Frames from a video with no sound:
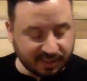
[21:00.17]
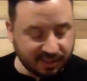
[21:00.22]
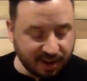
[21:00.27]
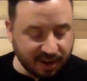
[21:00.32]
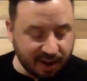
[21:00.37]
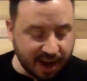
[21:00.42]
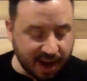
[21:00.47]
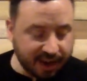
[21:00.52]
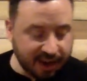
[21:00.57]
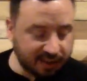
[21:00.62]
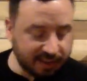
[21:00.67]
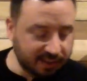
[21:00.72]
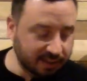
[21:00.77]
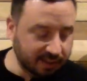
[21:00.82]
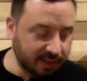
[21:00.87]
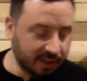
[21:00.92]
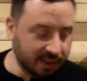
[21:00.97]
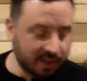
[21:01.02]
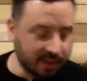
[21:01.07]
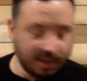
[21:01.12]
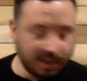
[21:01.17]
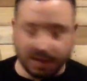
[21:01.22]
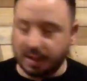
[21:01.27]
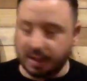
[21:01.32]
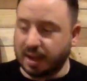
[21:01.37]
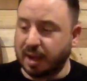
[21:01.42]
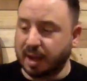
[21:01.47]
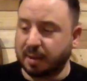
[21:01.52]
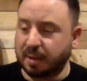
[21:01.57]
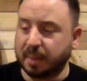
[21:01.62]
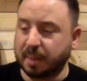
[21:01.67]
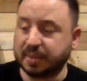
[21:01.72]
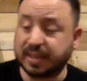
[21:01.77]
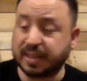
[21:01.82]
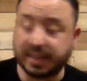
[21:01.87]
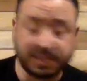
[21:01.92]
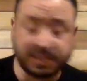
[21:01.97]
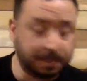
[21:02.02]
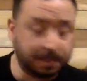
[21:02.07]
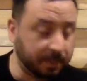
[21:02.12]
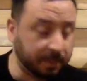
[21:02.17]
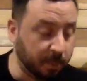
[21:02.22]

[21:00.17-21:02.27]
All right. Uh, I'm going to take a sip of